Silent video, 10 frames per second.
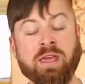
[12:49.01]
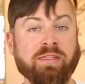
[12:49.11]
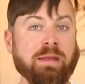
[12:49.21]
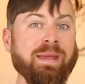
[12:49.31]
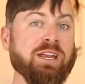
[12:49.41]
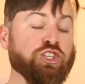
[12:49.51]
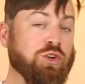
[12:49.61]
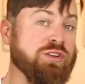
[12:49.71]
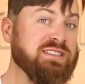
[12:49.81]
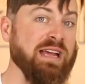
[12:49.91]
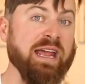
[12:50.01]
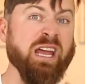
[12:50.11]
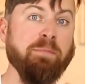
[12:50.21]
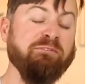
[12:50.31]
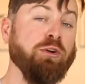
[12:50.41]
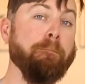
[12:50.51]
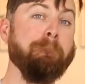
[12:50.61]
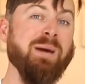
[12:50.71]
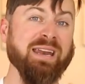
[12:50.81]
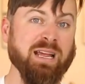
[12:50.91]
then make sure you sign up for
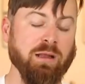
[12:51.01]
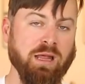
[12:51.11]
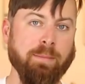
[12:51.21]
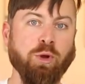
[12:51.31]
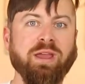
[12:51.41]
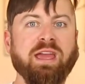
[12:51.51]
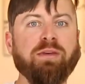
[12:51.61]
Money Club, okay?